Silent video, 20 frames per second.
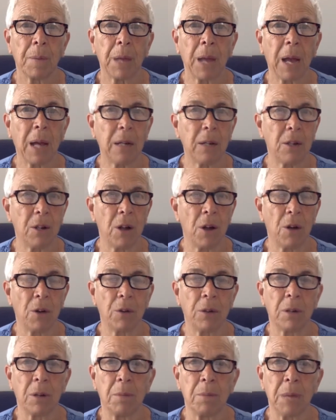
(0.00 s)
I know
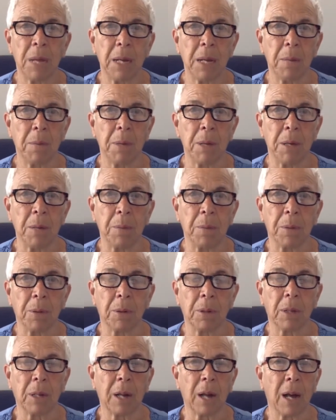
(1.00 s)
to many people
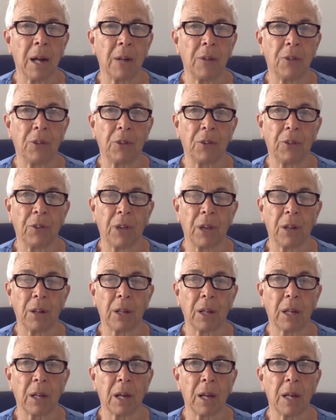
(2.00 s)
that I just sound
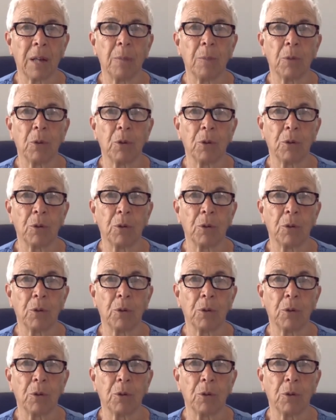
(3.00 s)
like I am